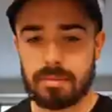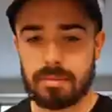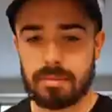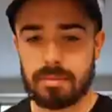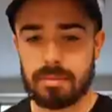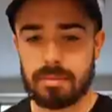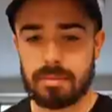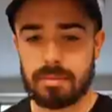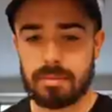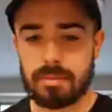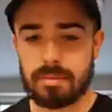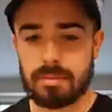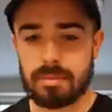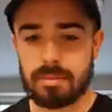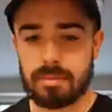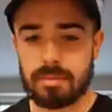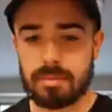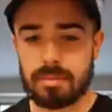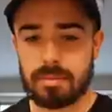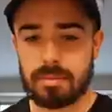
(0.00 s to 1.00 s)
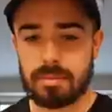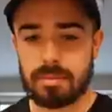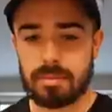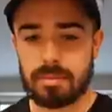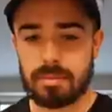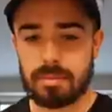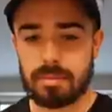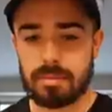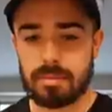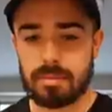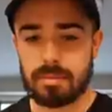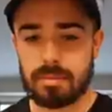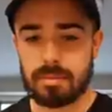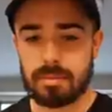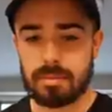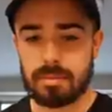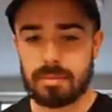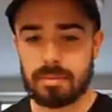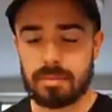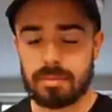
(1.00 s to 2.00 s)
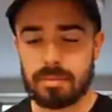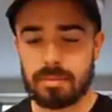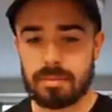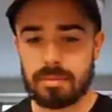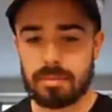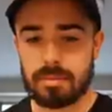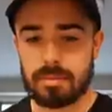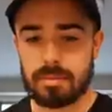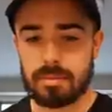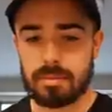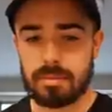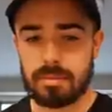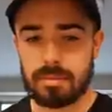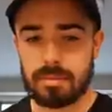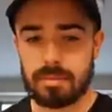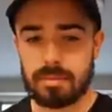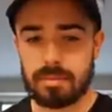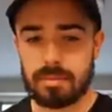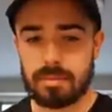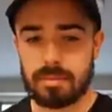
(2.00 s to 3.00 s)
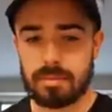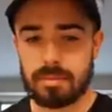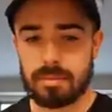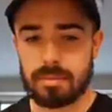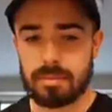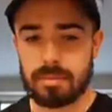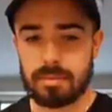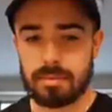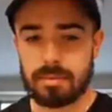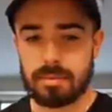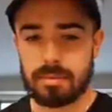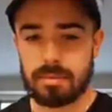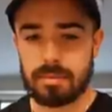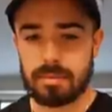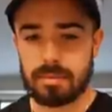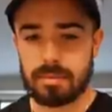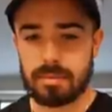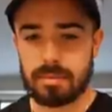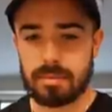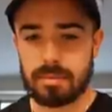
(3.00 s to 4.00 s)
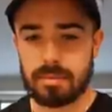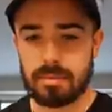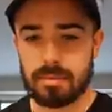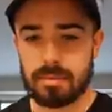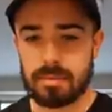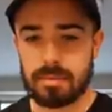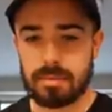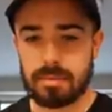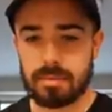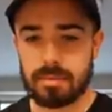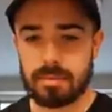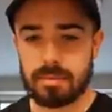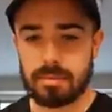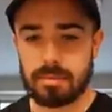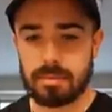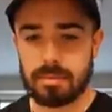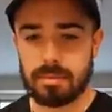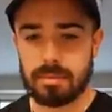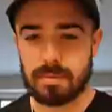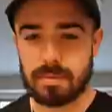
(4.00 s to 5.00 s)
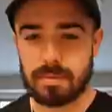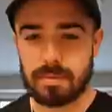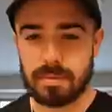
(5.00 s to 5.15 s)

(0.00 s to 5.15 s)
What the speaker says: (not speaking)